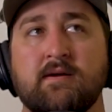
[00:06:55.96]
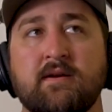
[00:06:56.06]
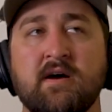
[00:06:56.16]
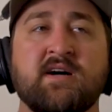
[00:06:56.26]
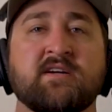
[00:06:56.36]

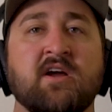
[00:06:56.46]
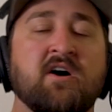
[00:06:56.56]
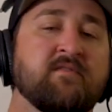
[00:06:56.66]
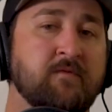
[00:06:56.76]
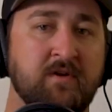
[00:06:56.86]

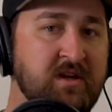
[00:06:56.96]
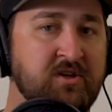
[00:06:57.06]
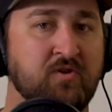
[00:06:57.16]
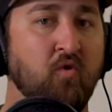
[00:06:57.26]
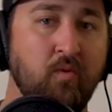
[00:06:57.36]

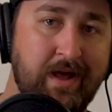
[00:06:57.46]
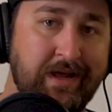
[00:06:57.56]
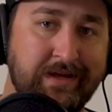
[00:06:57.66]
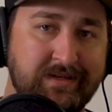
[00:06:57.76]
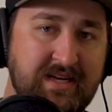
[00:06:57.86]
non-confrontational
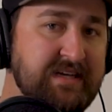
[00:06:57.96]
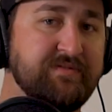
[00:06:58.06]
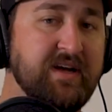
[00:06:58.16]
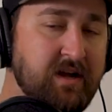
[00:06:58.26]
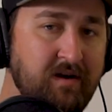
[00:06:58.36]
way to have
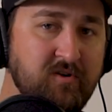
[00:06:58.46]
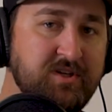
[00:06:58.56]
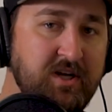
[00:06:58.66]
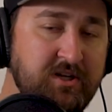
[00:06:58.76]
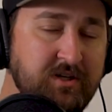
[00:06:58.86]
that
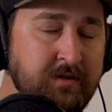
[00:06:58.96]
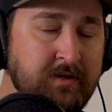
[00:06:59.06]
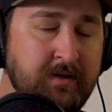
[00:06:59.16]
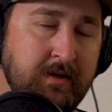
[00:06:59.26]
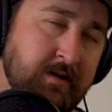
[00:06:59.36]
conversation.
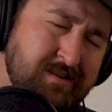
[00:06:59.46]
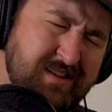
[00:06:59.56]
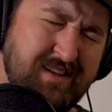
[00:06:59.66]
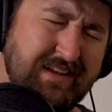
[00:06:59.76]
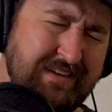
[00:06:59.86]

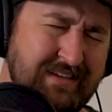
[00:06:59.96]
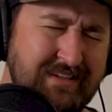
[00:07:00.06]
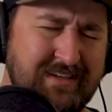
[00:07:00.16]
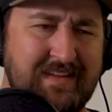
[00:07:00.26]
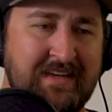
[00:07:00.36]

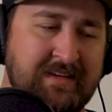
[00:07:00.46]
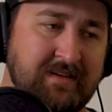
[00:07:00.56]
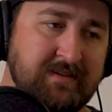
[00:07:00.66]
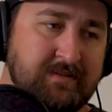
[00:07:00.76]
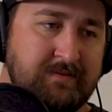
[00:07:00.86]
And I think,